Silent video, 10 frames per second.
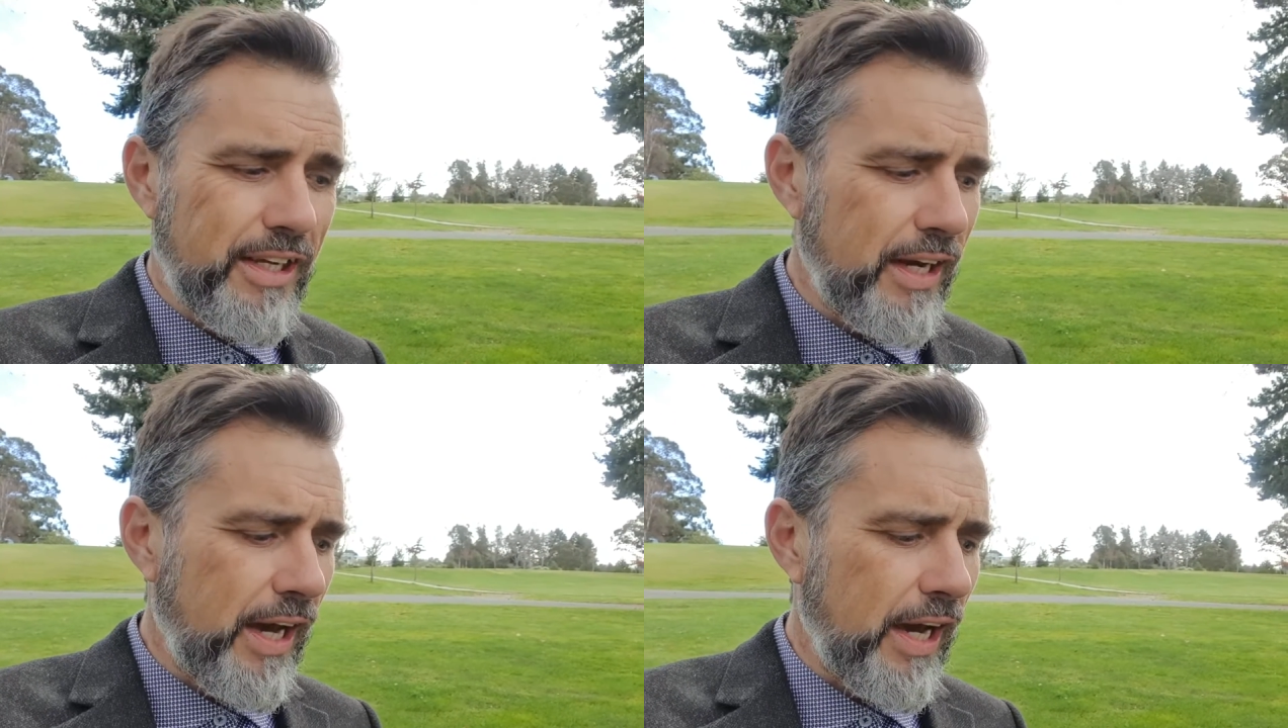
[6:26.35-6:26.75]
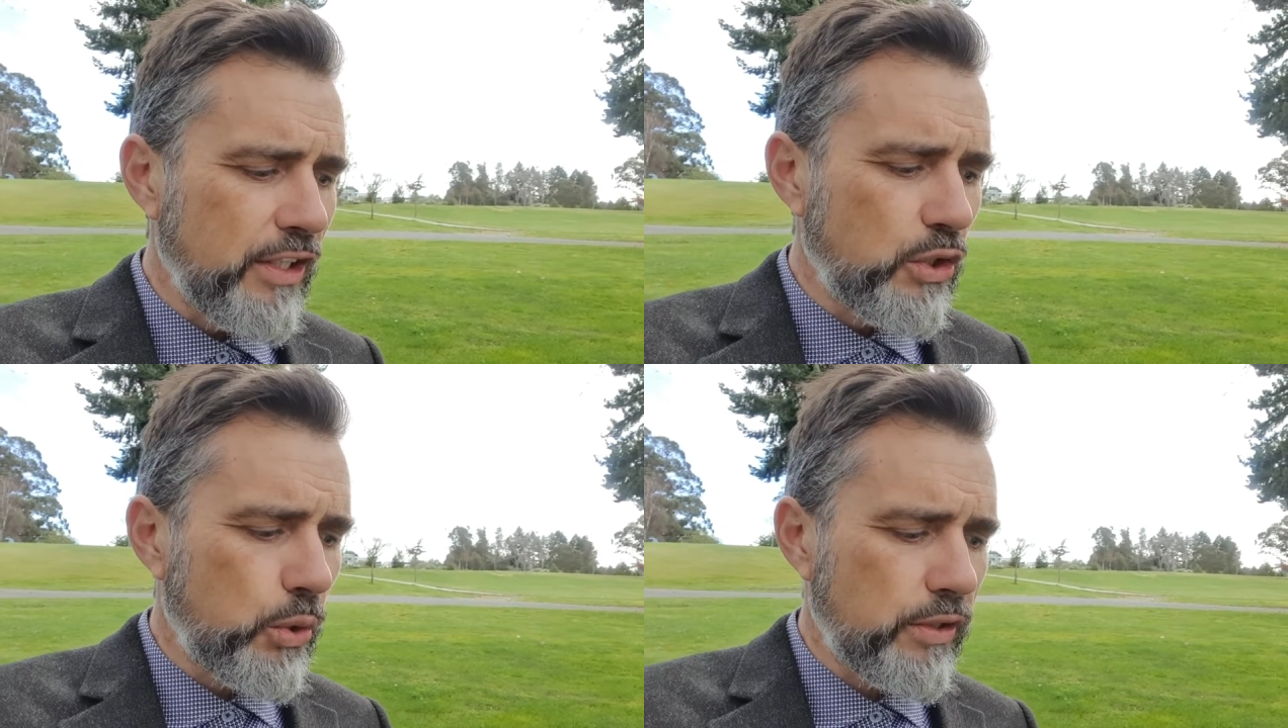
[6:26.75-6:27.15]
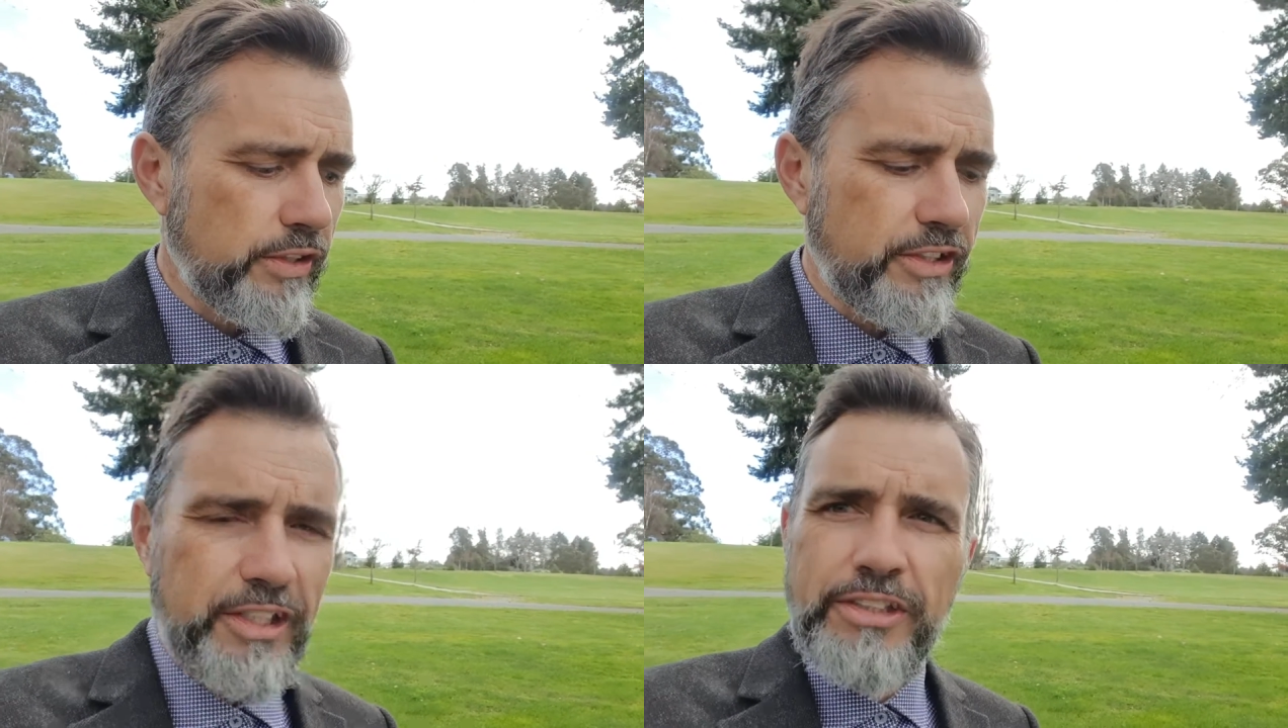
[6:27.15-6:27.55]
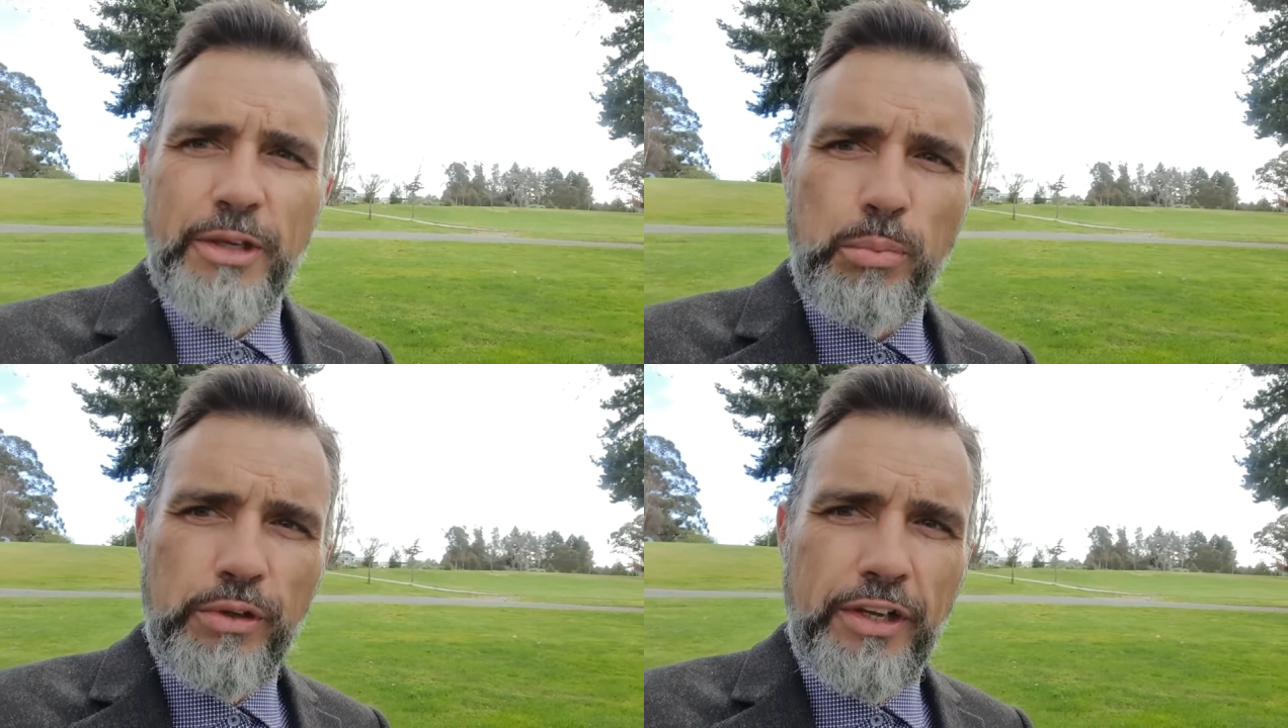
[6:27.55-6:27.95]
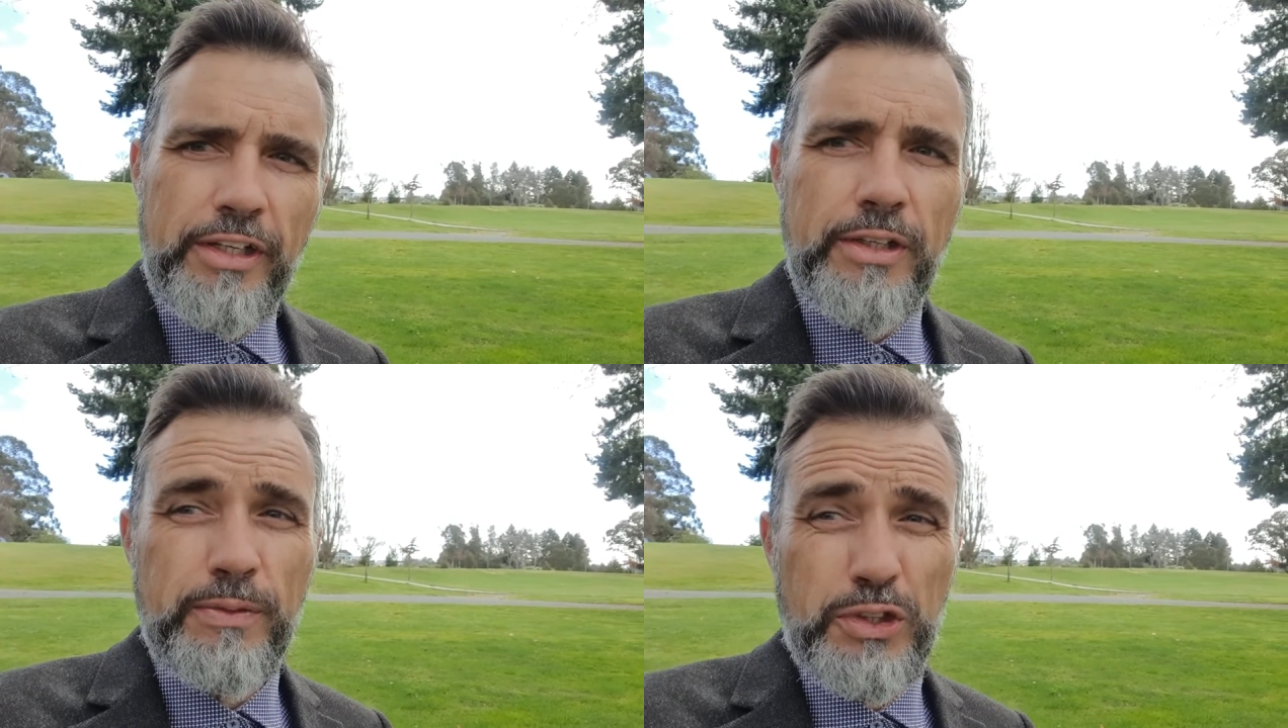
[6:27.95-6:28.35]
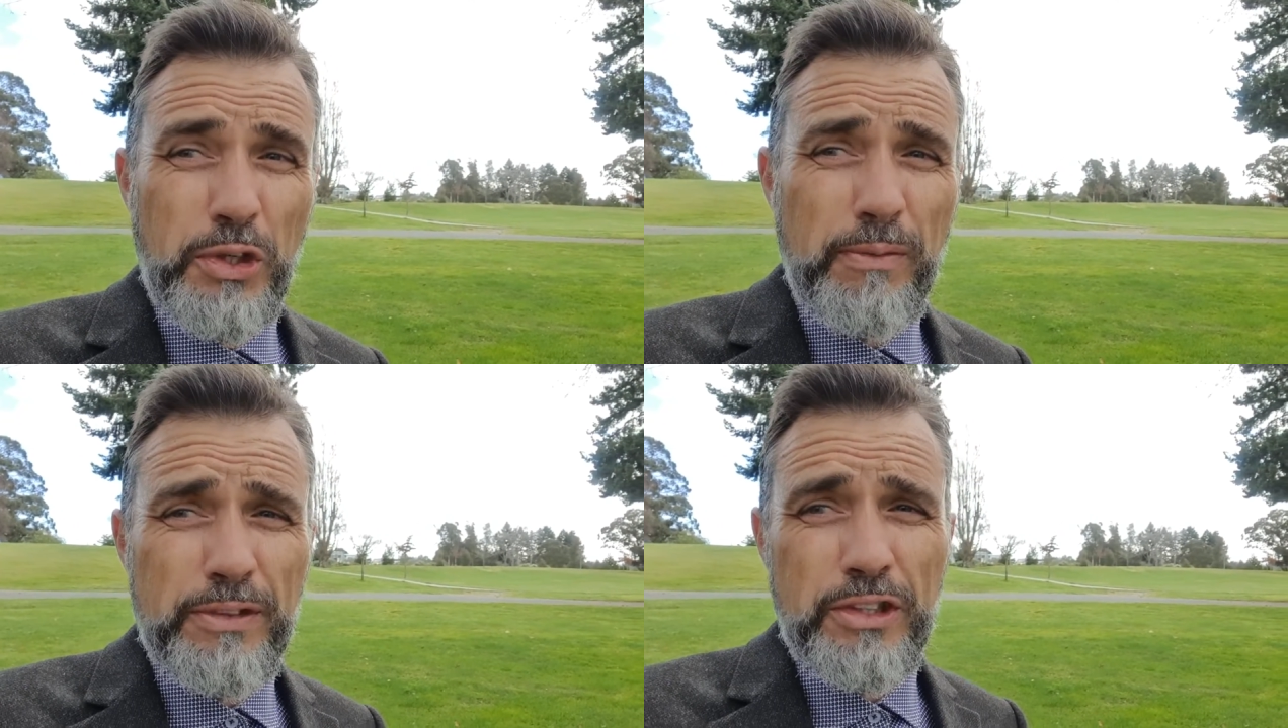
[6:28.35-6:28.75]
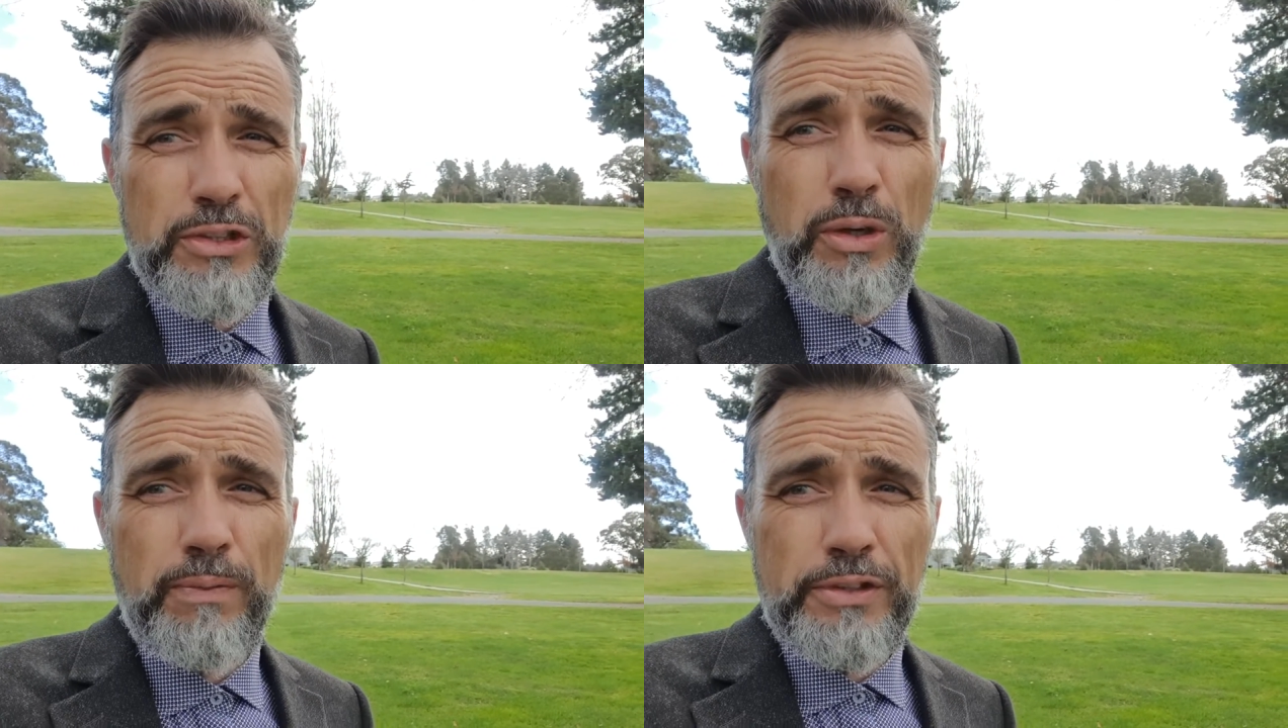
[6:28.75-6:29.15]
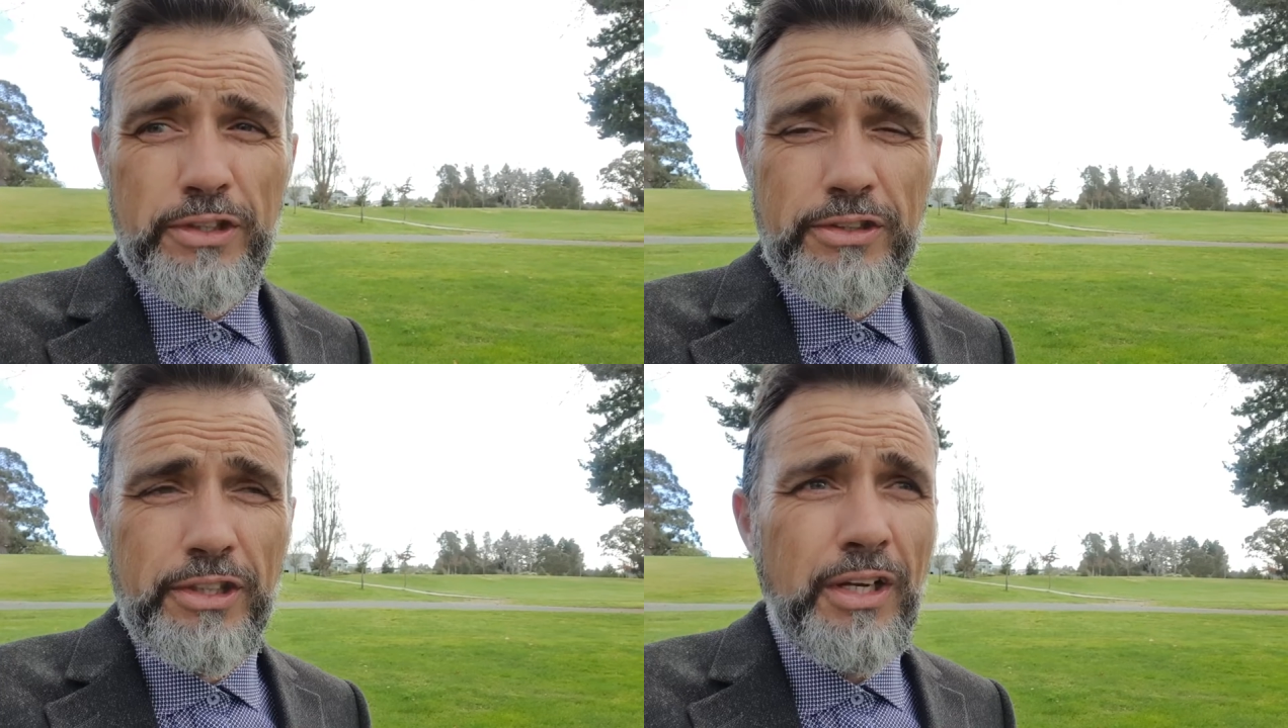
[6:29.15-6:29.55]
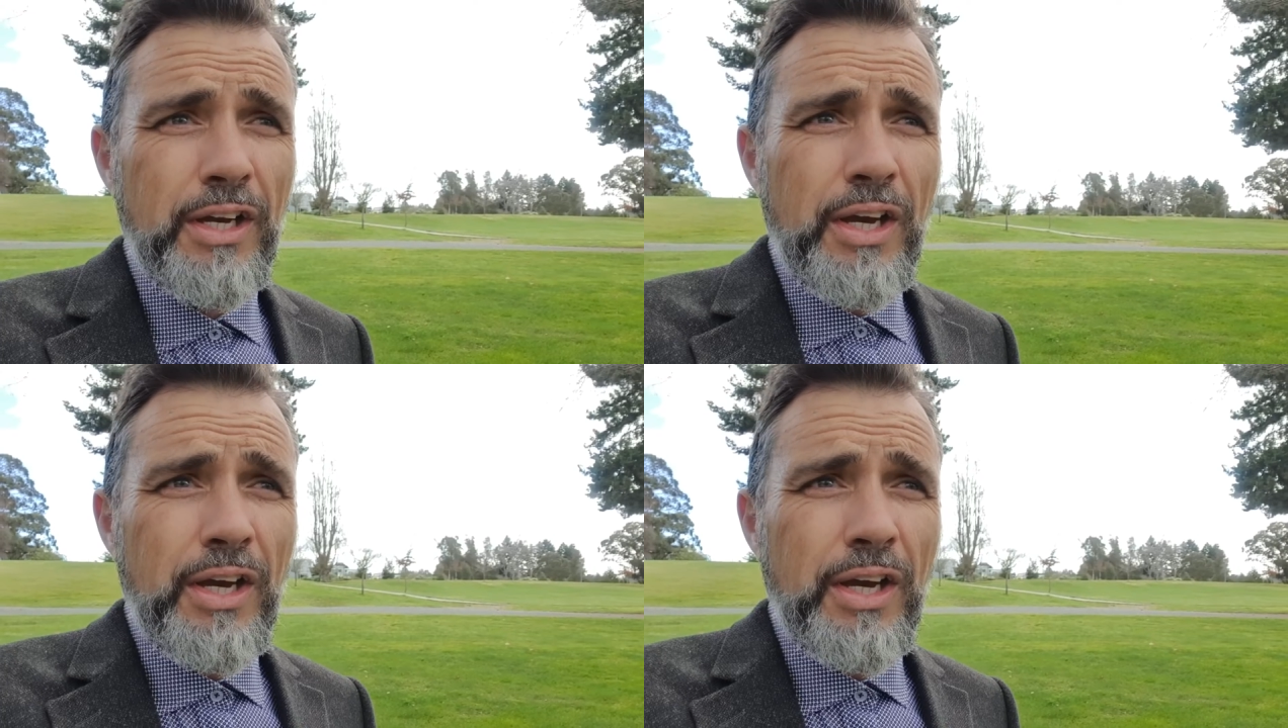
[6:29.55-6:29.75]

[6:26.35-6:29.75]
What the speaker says: and 160 protective services officers